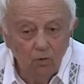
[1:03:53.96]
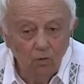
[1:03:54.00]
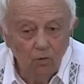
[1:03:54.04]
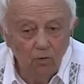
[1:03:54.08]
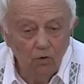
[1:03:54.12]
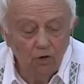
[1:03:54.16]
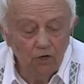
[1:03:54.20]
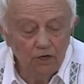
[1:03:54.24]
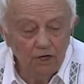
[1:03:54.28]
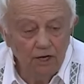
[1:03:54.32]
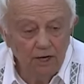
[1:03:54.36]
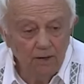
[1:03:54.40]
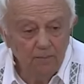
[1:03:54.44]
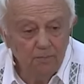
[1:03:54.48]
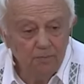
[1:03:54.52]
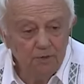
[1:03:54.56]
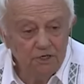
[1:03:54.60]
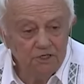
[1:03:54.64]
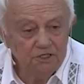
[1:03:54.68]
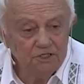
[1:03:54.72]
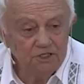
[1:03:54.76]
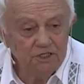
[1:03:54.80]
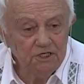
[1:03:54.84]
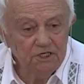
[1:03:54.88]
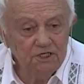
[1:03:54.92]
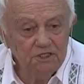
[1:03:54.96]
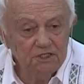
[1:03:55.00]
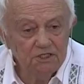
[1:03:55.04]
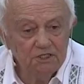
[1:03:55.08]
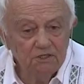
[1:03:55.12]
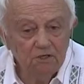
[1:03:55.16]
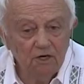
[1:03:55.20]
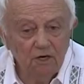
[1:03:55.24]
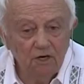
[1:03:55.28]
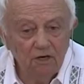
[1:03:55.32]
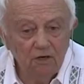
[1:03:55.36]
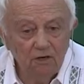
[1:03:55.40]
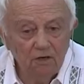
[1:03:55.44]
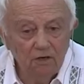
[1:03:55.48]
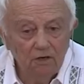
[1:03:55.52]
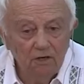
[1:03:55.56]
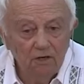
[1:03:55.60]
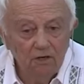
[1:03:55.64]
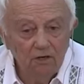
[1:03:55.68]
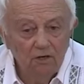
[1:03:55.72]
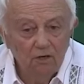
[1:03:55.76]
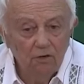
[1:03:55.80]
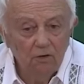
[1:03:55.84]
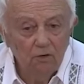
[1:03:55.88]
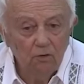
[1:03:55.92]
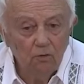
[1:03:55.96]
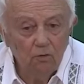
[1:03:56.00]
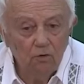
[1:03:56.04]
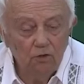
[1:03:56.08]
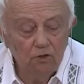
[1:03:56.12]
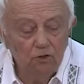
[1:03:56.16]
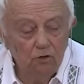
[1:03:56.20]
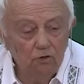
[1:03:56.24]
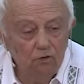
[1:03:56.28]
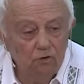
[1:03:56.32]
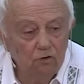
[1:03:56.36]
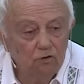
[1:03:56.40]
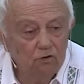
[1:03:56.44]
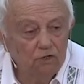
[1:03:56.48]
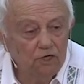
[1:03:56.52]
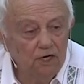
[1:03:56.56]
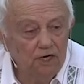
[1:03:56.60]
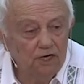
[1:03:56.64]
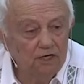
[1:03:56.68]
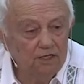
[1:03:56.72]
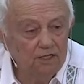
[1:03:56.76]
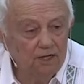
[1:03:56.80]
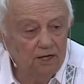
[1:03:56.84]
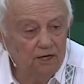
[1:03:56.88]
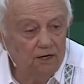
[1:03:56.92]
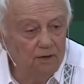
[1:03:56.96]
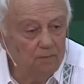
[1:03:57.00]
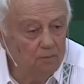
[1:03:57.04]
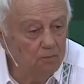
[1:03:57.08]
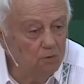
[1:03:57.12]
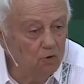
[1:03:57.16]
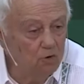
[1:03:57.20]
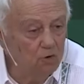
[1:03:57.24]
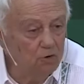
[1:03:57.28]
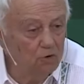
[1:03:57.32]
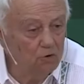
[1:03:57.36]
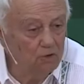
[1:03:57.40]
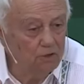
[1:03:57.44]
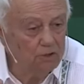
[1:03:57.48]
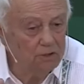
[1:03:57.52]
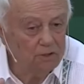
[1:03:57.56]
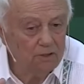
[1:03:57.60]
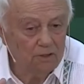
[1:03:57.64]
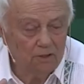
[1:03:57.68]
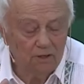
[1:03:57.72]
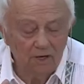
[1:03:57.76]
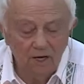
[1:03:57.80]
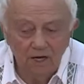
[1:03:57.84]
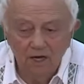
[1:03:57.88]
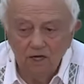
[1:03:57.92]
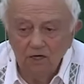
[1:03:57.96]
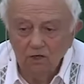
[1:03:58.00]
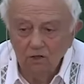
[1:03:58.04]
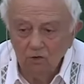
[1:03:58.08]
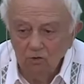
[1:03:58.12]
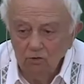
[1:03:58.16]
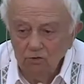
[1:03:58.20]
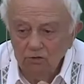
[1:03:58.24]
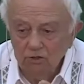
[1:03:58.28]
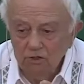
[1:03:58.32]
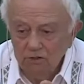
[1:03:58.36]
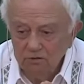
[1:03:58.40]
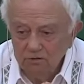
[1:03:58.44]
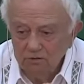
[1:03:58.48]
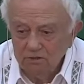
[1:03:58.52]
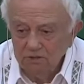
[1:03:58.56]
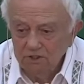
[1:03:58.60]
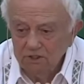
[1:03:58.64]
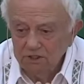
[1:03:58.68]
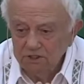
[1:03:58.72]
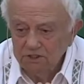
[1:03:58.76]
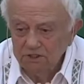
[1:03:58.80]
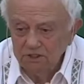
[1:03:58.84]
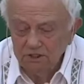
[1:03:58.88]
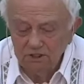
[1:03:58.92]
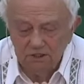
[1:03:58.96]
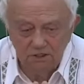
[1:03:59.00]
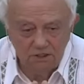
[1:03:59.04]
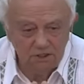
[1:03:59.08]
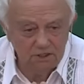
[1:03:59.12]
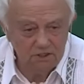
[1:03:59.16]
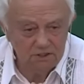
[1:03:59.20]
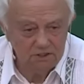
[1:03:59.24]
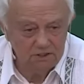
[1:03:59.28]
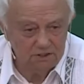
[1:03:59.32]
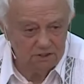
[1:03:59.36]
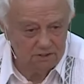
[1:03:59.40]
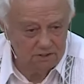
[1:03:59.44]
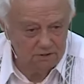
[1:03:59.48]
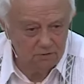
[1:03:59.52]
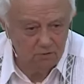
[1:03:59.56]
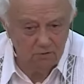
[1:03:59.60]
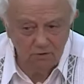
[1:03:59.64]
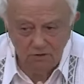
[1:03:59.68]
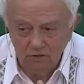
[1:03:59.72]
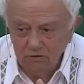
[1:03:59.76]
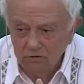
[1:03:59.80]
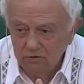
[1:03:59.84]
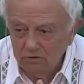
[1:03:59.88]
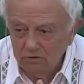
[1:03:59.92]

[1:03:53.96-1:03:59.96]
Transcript: What happens is uh, we do not get any more acute diseases. We do